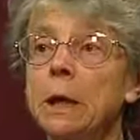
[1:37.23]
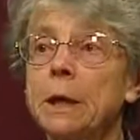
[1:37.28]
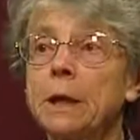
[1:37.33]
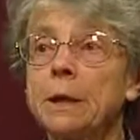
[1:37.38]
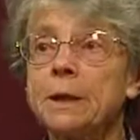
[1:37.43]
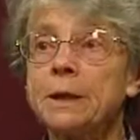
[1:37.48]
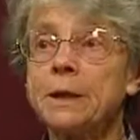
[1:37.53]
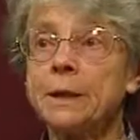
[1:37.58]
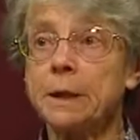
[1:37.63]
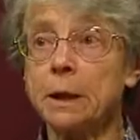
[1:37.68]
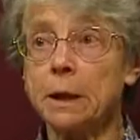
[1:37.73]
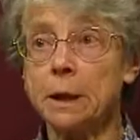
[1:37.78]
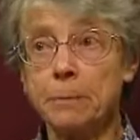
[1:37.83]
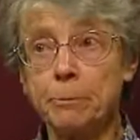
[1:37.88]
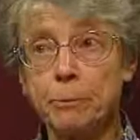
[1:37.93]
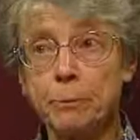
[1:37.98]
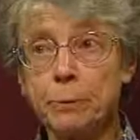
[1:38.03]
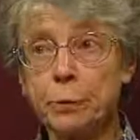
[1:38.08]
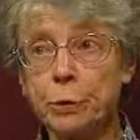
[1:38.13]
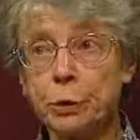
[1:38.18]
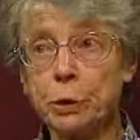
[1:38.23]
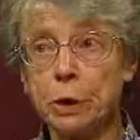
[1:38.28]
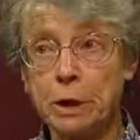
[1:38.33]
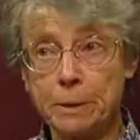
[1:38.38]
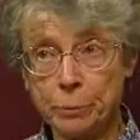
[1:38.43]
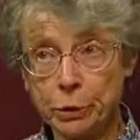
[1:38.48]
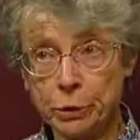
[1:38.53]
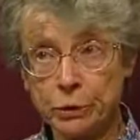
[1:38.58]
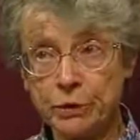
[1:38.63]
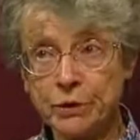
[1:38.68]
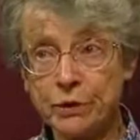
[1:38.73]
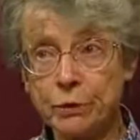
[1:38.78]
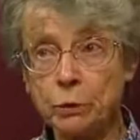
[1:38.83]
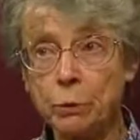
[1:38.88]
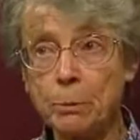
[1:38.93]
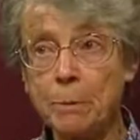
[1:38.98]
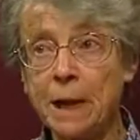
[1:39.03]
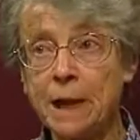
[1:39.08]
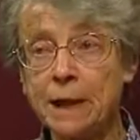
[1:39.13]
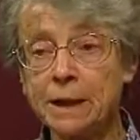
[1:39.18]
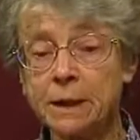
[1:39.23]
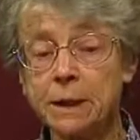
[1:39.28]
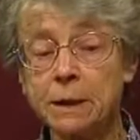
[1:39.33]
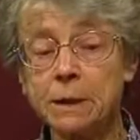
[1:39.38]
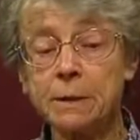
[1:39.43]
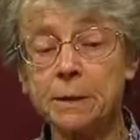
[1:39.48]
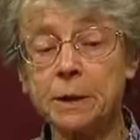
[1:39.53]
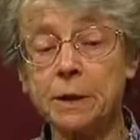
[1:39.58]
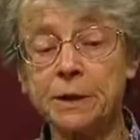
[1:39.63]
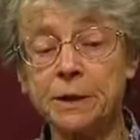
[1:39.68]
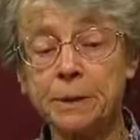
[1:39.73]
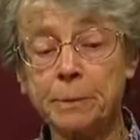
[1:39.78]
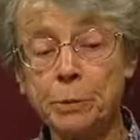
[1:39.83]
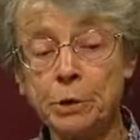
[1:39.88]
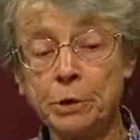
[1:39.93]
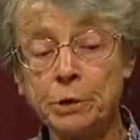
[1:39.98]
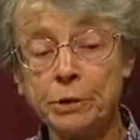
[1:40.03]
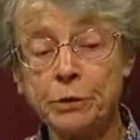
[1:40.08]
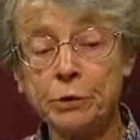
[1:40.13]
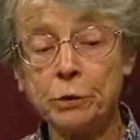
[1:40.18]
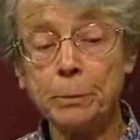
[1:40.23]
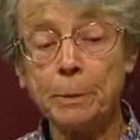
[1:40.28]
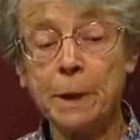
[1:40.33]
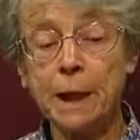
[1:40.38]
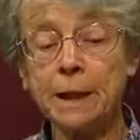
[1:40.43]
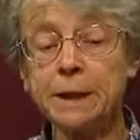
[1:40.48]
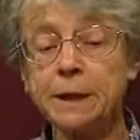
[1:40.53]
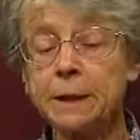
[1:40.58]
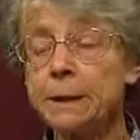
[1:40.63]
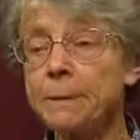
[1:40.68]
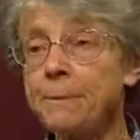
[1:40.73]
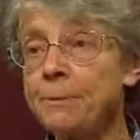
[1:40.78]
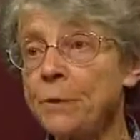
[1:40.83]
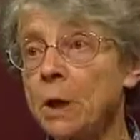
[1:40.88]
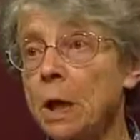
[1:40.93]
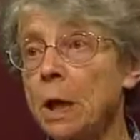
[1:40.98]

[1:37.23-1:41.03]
is a purely personal matter, a spiritual matter.